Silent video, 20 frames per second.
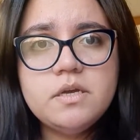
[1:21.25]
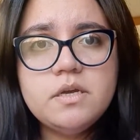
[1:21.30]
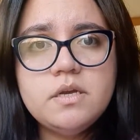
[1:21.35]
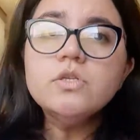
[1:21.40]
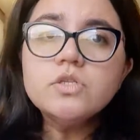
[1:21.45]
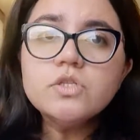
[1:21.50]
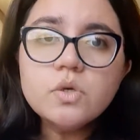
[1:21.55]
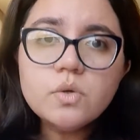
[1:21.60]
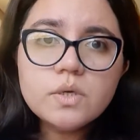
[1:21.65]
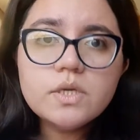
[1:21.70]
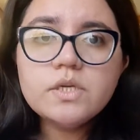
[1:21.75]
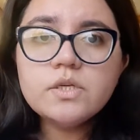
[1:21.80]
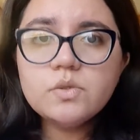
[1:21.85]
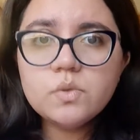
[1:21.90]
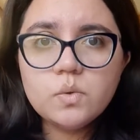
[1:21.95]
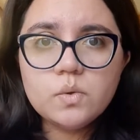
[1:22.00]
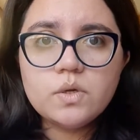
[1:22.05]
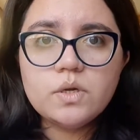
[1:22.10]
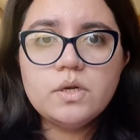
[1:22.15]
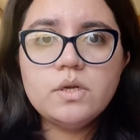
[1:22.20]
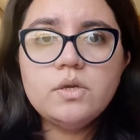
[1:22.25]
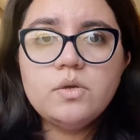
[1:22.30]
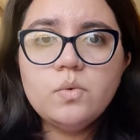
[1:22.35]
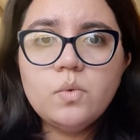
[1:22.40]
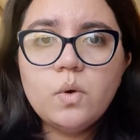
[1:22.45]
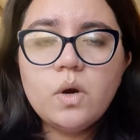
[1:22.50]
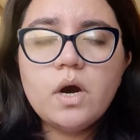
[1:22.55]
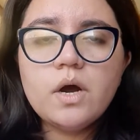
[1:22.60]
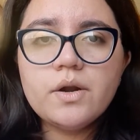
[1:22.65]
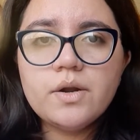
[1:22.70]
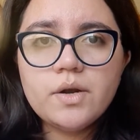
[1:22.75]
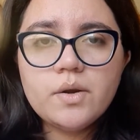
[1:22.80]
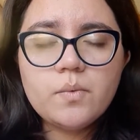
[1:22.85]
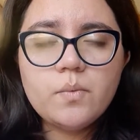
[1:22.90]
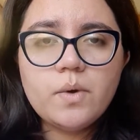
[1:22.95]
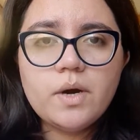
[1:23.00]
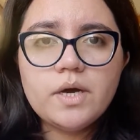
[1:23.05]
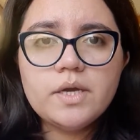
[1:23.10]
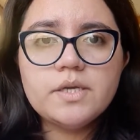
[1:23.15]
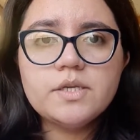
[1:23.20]
So, in total, you are
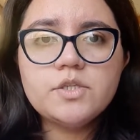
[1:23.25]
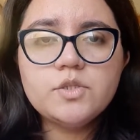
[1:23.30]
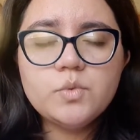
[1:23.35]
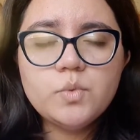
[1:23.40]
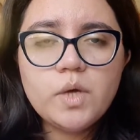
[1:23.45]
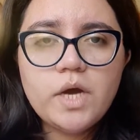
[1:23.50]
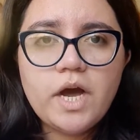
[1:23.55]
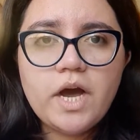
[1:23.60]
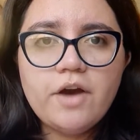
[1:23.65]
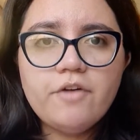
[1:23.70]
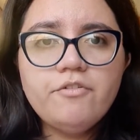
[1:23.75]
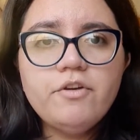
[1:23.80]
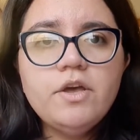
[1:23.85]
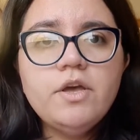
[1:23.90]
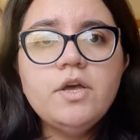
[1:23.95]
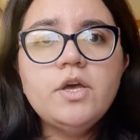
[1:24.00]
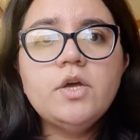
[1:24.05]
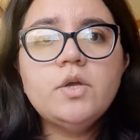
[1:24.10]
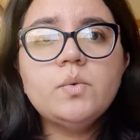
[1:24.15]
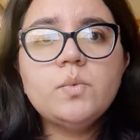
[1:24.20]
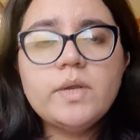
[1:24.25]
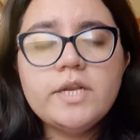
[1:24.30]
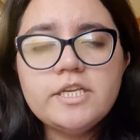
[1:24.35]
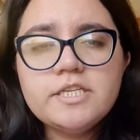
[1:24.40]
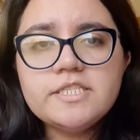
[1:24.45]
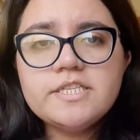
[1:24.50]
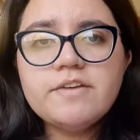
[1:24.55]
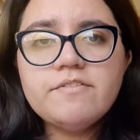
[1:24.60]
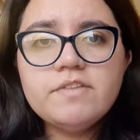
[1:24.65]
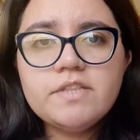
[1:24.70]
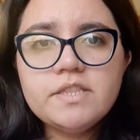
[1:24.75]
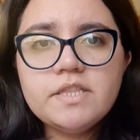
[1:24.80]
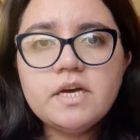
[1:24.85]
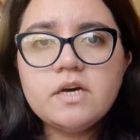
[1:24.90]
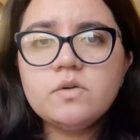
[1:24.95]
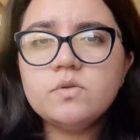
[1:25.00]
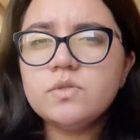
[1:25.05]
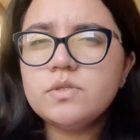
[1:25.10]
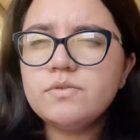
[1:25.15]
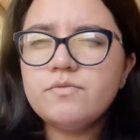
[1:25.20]
required to have
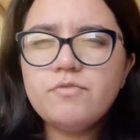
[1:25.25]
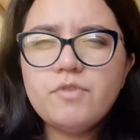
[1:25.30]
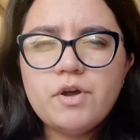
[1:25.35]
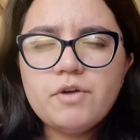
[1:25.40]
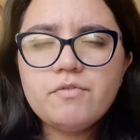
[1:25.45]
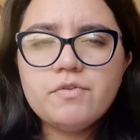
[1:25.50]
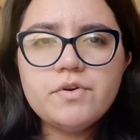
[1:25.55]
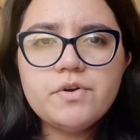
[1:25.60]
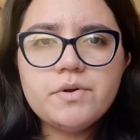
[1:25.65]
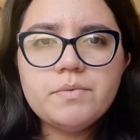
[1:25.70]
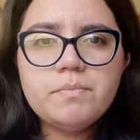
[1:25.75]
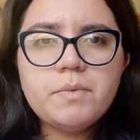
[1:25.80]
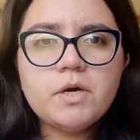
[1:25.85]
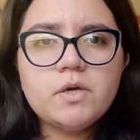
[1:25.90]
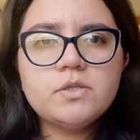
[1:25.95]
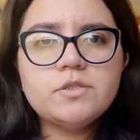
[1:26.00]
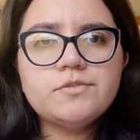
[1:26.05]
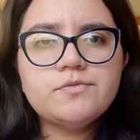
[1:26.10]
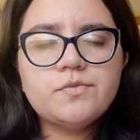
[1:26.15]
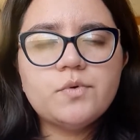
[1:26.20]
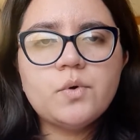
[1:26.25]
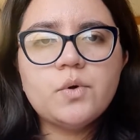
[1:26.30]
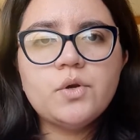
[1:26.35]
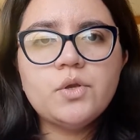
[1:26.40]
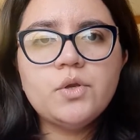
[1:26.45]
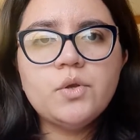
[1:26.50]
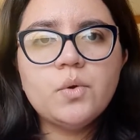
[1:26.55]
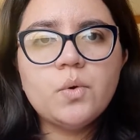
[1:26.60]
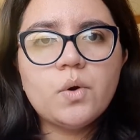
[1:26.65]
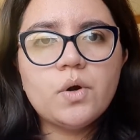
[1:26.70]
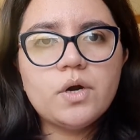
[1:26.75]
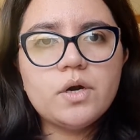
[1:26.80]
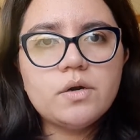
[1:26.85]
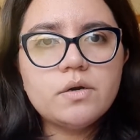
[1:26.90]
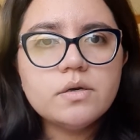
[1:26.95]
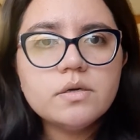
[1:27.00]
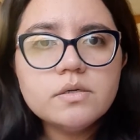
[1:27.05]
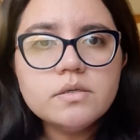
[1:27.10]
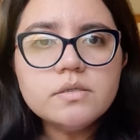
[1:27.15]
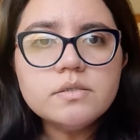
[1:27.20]
£27,500 for your
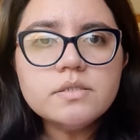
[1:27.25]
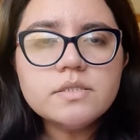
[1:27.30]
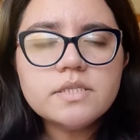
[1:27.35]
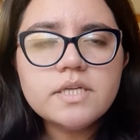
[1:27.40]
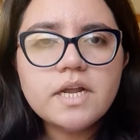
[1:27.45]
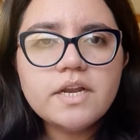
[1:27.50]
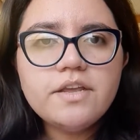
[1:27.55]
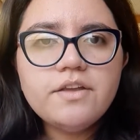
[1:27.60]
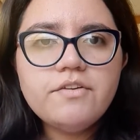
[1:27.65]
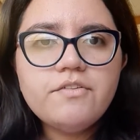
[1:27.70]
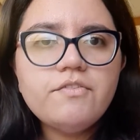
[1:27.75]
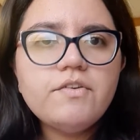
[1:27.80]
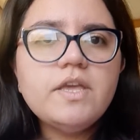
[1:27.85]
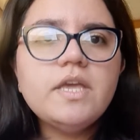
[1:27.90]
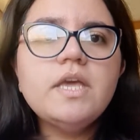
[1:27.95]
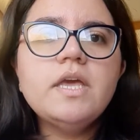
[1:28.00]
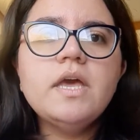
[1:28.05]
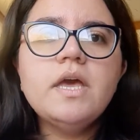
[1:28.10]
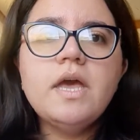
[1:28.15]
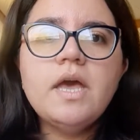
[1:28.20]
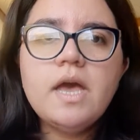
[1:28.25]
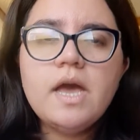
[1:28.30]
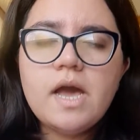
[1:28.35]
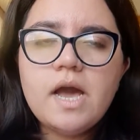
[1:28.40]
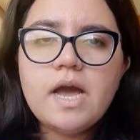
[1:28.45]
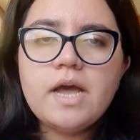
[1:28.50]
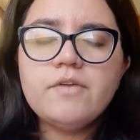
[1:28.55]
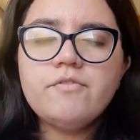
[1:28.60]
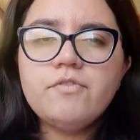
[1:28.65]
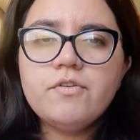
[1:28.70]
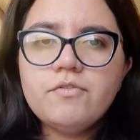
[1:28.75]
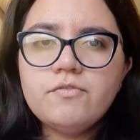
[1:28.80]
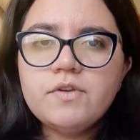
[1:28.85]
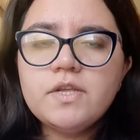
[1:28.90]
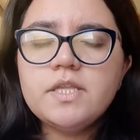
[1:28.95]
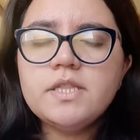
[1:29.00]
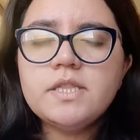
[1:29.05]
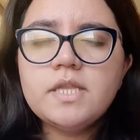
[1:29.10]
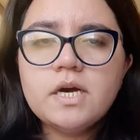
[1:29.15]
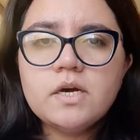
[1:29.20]
study fee and
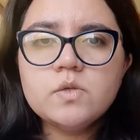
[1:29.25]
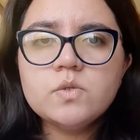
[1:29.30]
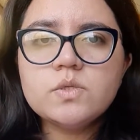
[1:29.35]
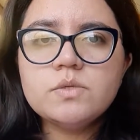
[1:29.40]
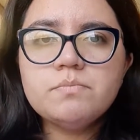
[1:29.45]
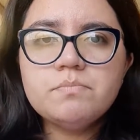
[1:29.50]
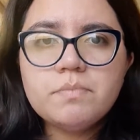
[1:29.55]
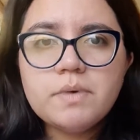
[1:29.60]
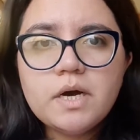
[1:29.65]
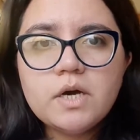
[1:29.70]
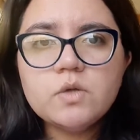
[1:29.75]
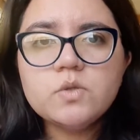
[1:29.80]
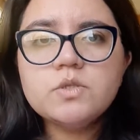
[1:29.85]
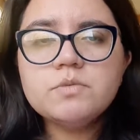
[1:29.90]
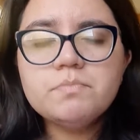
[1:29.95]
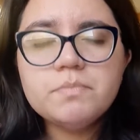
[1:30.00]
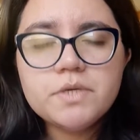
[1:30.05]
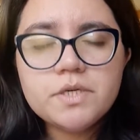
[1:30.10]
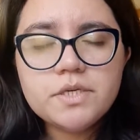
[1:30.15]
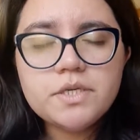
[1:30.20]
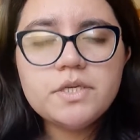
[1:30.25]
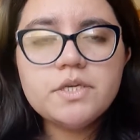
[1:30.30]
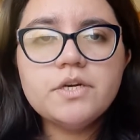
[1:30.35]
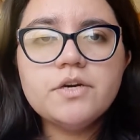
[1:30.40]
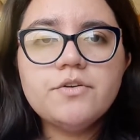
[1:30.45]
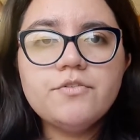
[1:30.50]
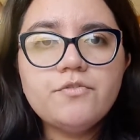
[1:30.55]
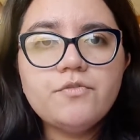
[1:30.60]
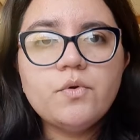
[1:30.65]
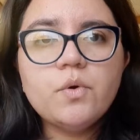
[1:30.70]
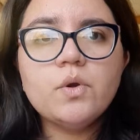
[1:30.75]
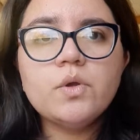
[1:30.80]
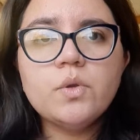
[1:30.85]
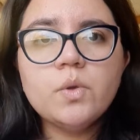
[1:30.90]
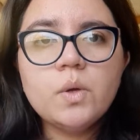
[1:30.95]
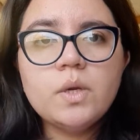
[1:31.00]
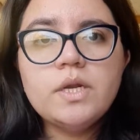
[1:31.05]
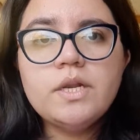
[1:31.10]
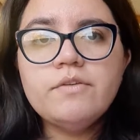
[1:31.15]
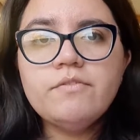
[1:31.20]
£15,000 per year for
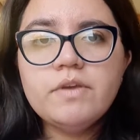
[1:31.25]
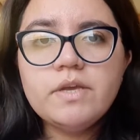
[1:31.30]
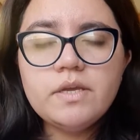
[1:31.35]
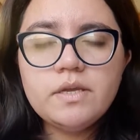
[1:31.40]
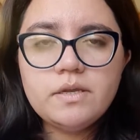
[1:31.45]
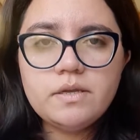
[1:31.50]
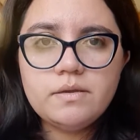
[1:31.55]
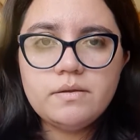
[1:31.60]
your living